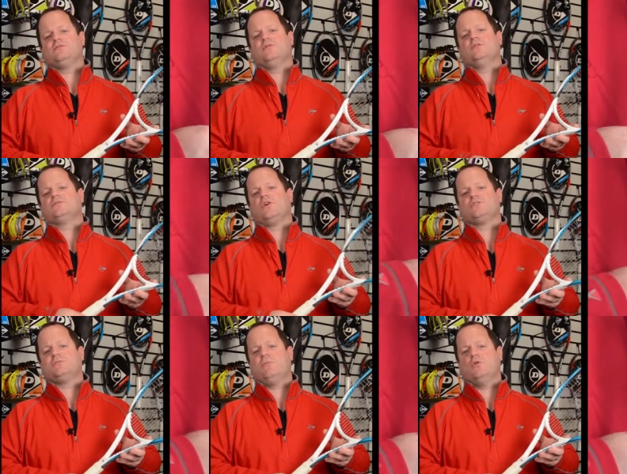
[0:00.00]
So they'll
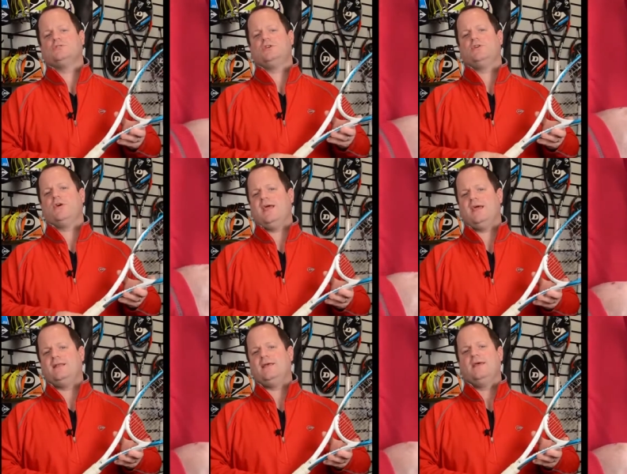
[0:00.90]
start to mold to your
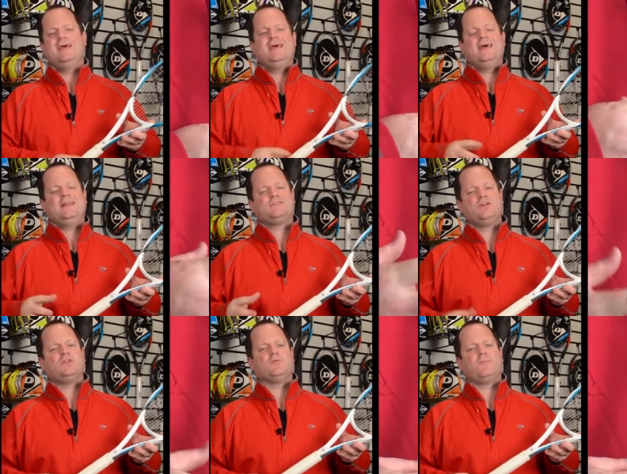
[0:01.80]
hand, and it's
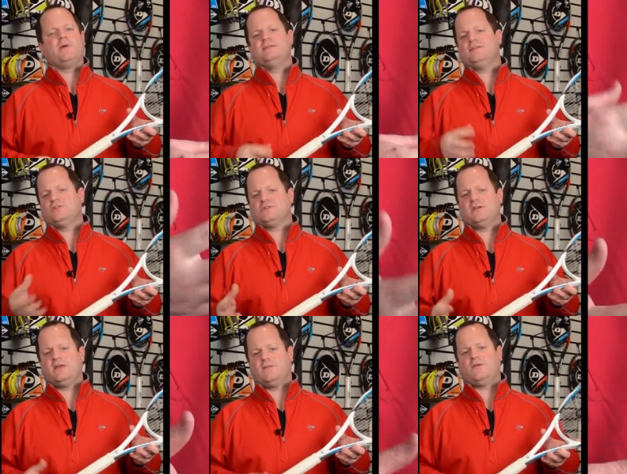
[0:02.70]
good to replace it just
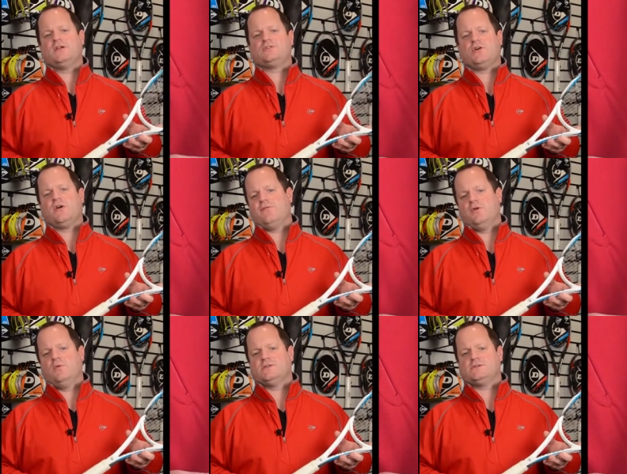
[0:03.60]
to get a fresh start
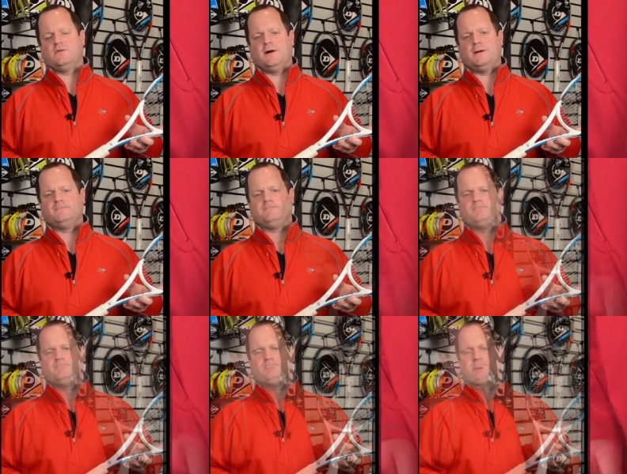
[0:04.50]
every once in a while.
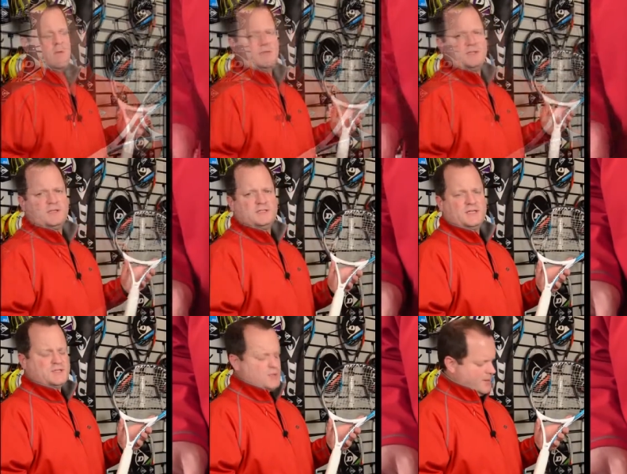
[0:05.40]
Okay, so let's
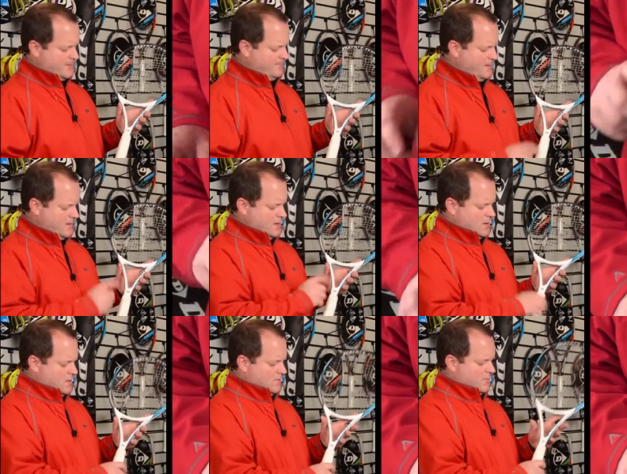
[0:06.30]
get started.
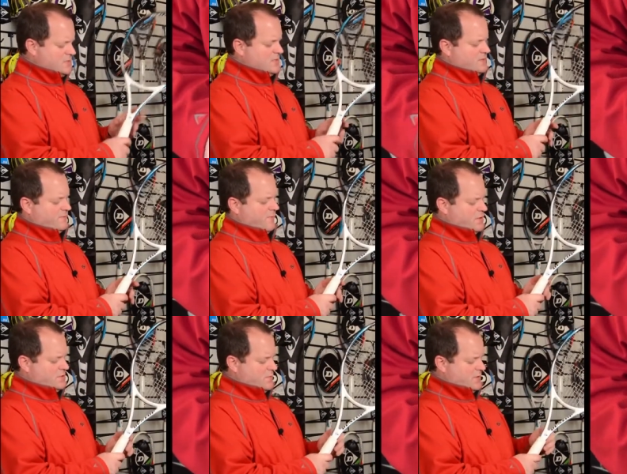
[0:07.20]
First things
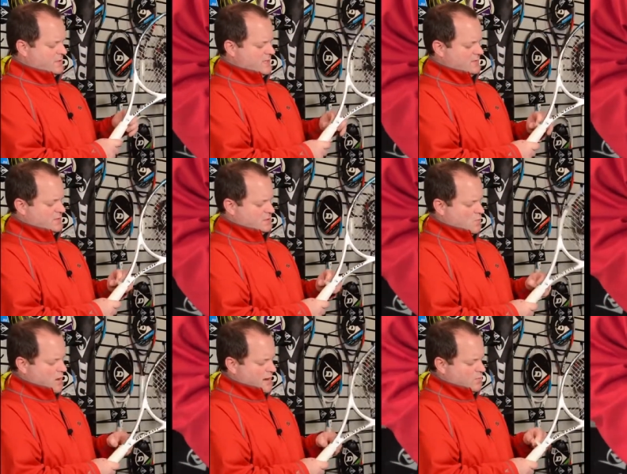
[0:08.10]
first, we're going to take this
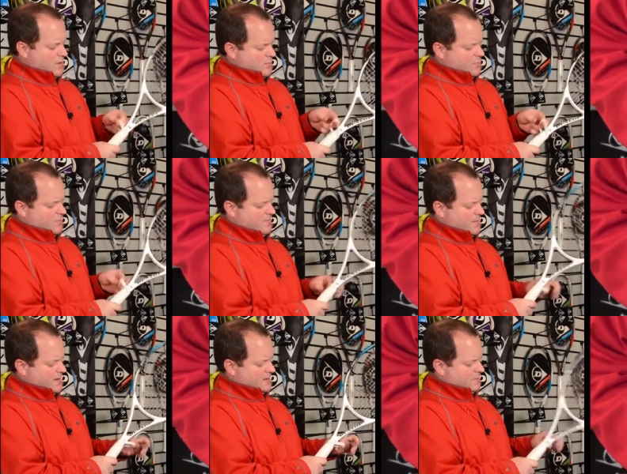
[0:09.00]
white rubber grip
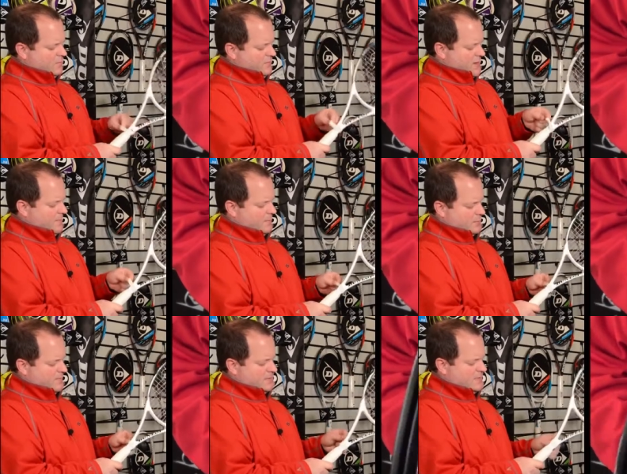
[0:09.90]
band and move it up a
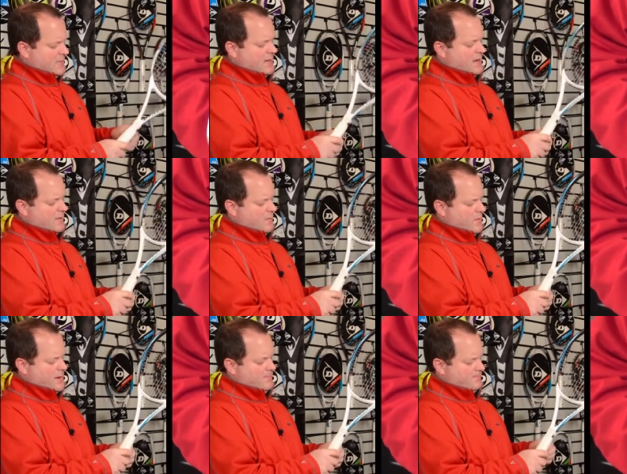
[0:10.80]
little bit to get it out of the
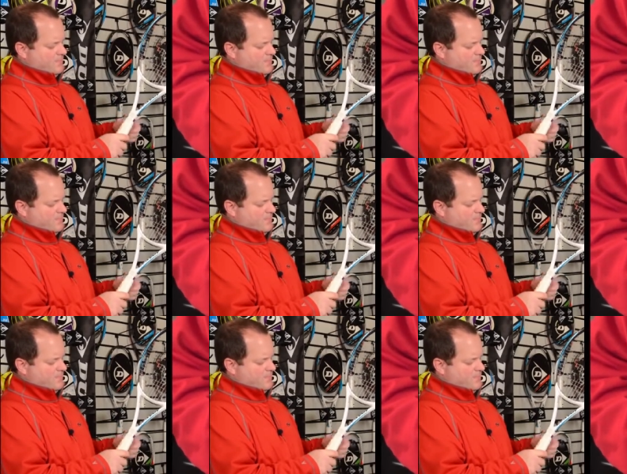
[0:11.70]
way.